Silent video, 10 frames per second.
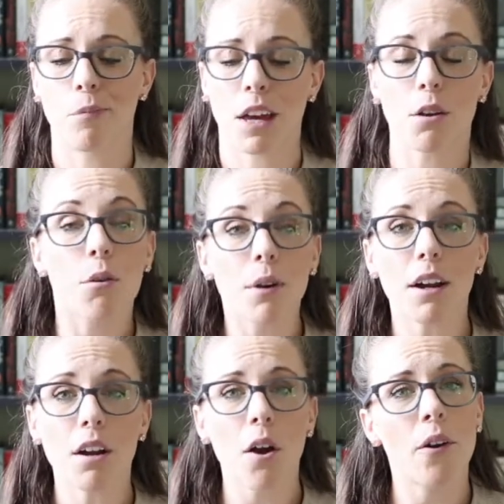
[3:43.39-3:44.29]
like,
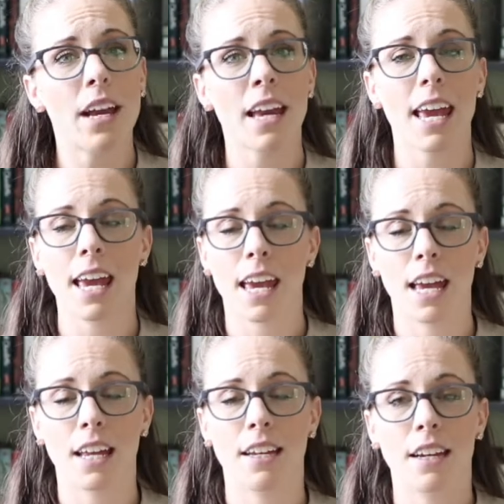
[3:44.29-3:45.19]
career going
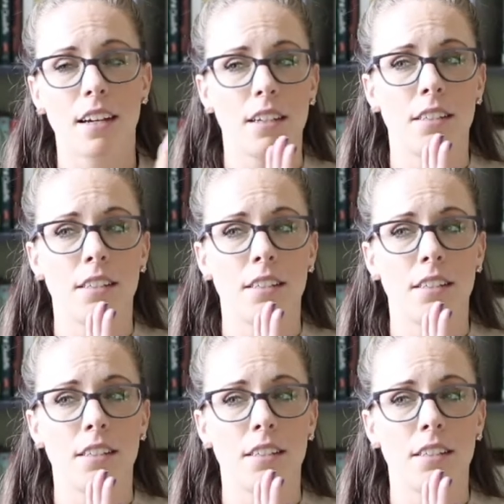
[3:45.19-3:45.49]
in